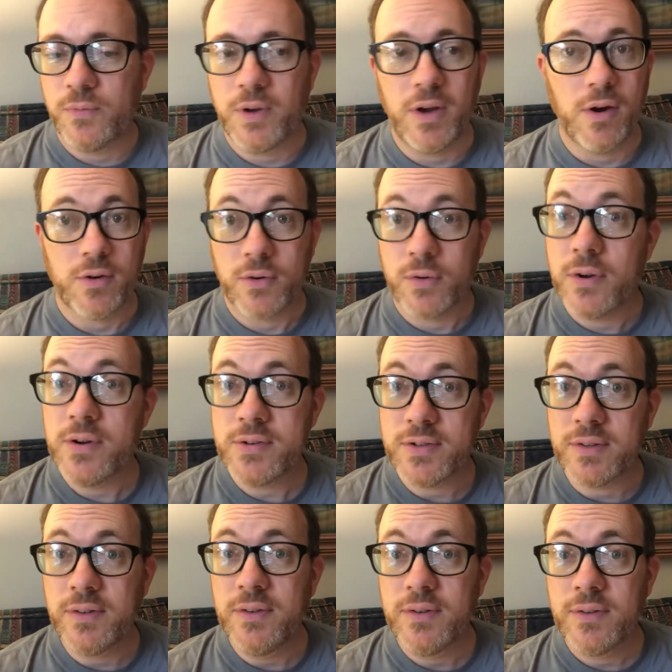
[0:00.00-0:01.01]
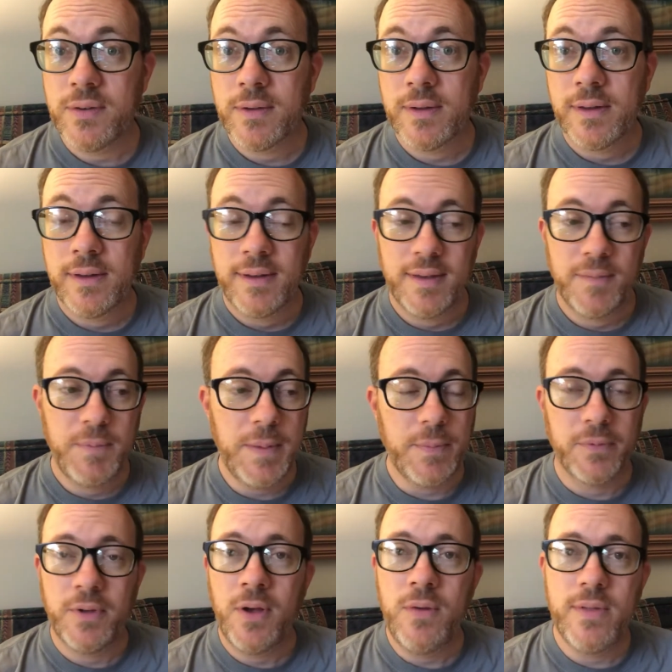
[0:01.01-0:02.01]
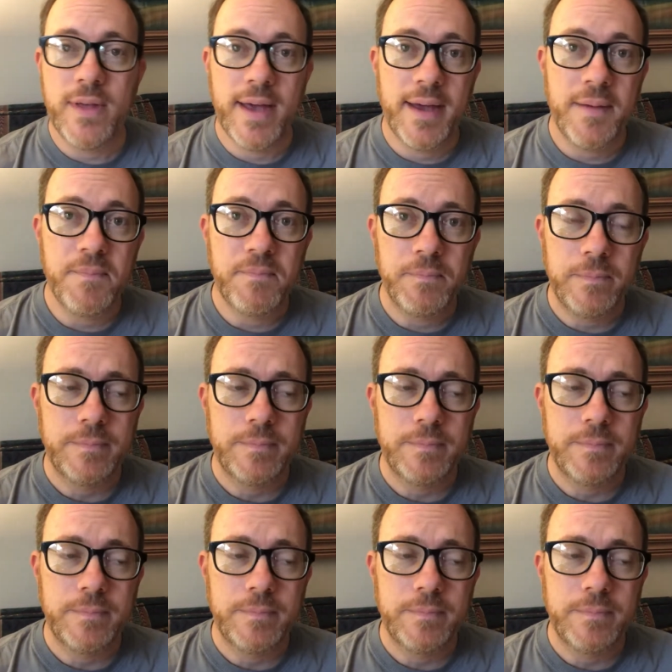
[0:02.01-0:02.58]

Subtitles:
are Christians, if people know that,